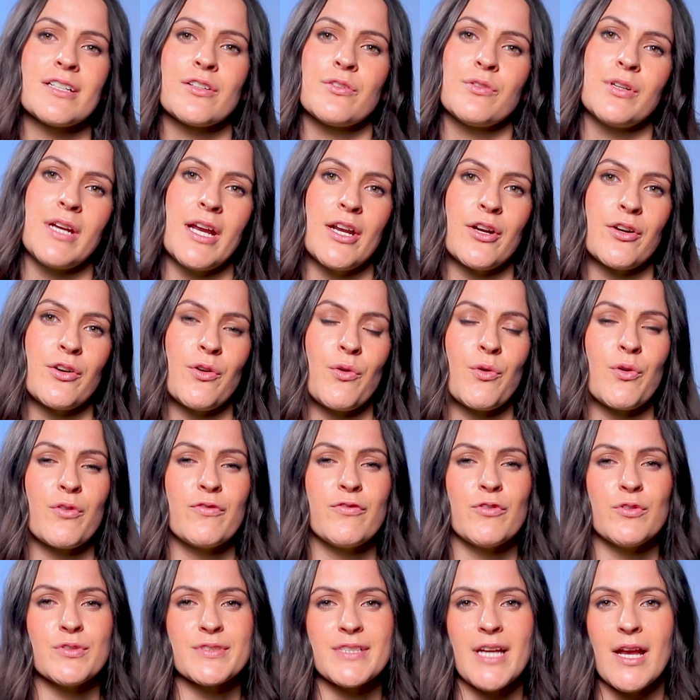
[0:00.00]
content creator,
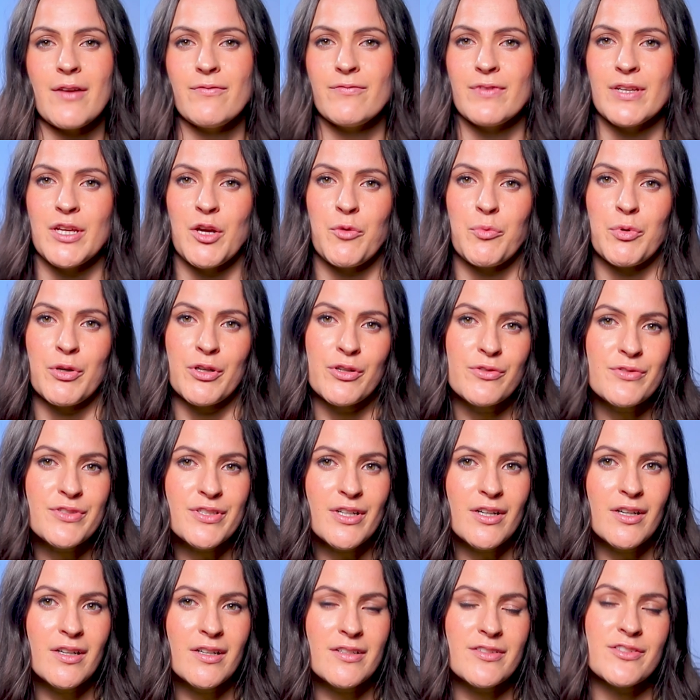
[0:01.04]
or full-time video
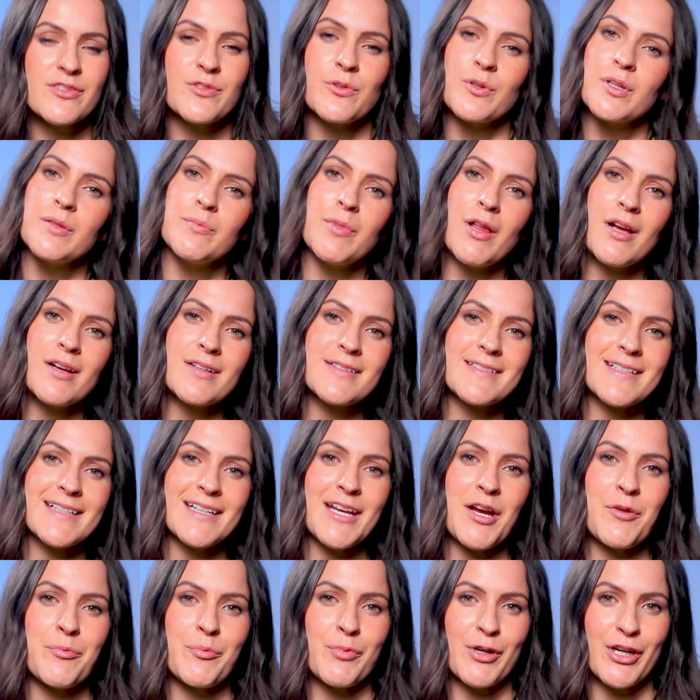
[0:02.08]
producer,
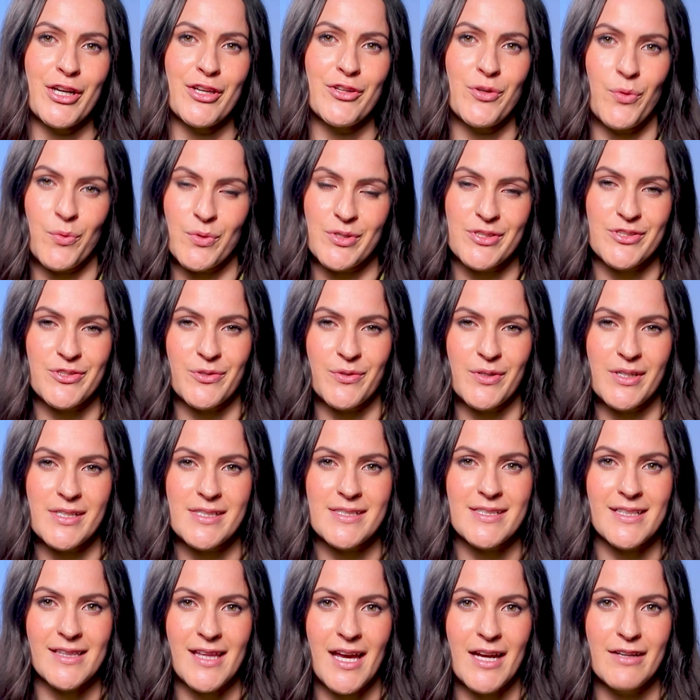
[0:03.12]
Storyblocks can help bring your
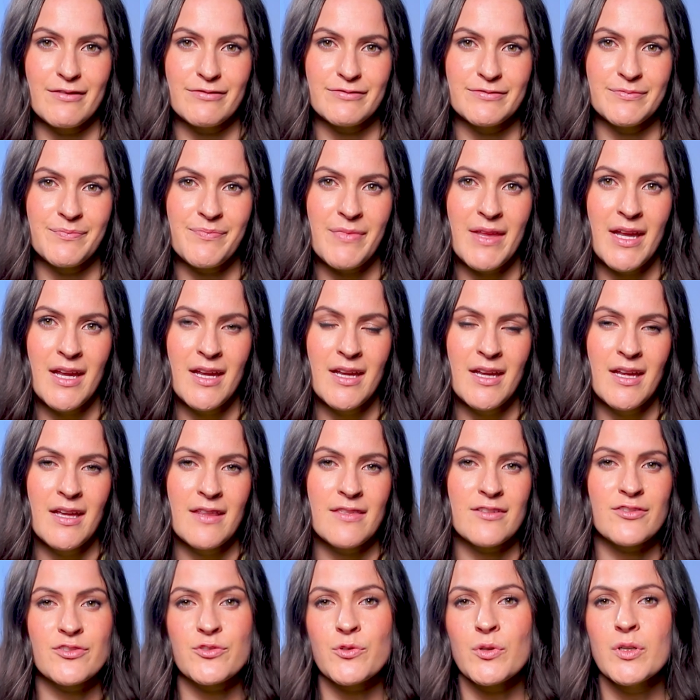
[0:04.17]
stories to life.
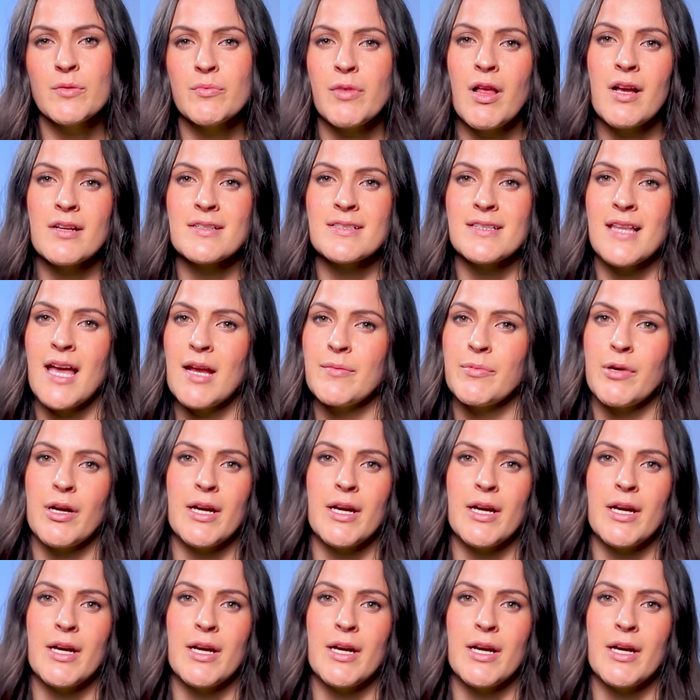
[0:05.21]
The Storyblocks